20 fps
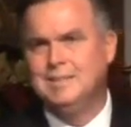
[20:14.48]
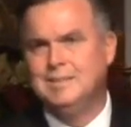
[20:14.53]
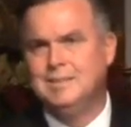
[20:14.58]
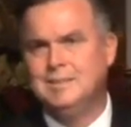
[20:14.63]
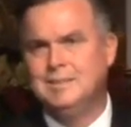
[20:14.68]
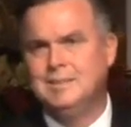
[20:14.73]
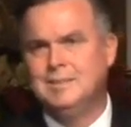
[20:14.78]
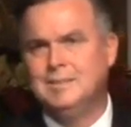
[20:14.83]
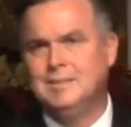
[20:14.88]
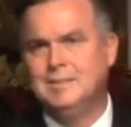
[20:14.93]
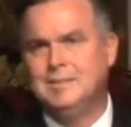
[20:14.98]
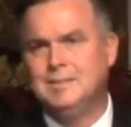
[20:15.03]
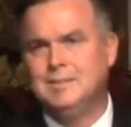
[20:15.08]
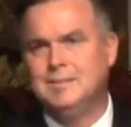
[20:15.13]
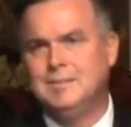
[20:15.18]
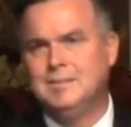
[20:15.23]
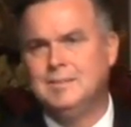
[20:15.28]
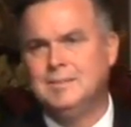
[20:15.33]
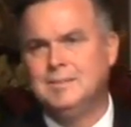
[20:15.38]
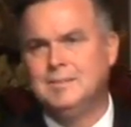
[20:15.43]

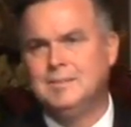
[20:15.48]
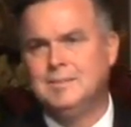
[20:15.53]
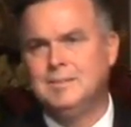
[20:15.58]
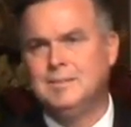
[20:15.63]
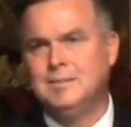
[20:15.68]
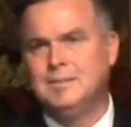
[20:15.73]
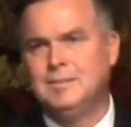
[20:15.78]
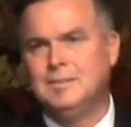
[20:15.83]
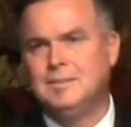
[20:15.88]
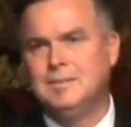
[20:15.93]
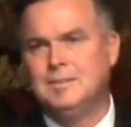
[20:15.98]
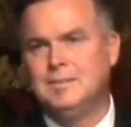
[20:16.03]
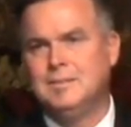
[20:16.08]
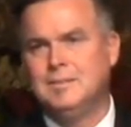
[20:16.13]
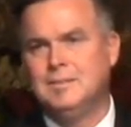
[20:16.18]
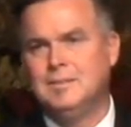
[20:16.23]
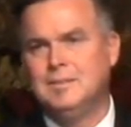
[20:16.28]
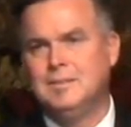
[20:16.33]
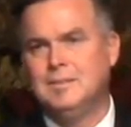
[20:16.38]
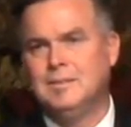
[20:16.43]

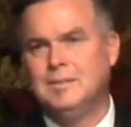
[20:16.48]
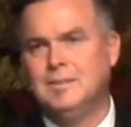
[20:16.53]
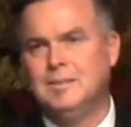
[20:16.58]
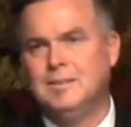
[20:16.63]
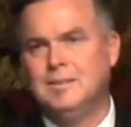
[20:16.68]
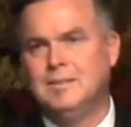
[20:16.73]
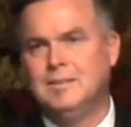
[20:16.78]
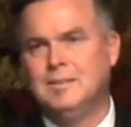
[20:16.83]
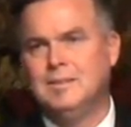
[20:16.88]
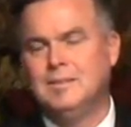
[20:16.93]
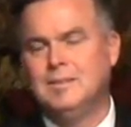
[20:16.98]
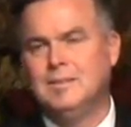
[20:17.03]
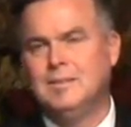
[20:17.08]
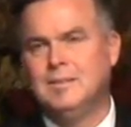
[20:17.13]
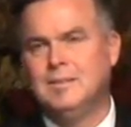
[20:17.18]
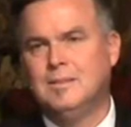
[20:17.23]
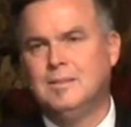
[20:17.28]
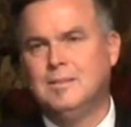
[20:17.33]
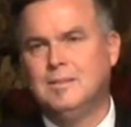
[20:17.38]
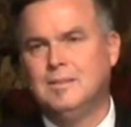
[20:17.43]

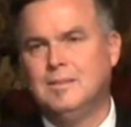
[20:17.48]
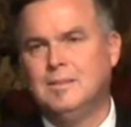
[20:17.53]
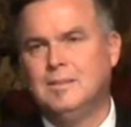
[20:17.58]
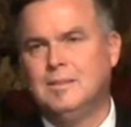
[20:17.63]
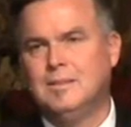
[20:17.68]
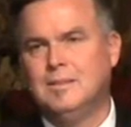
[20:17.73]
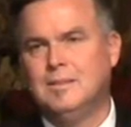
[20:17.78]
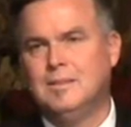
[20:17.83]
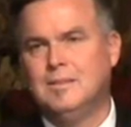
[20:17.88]
No one is speaking in this clip.